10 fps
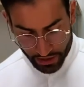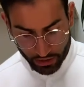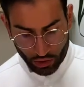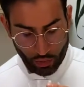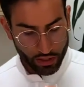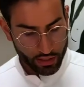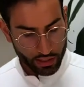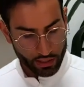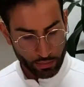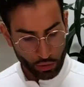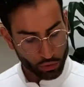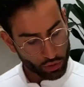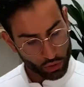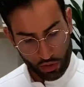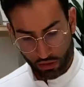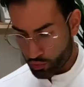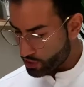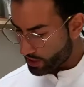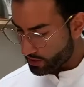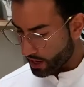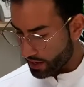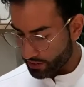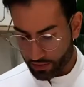sweetness between those two is really tight.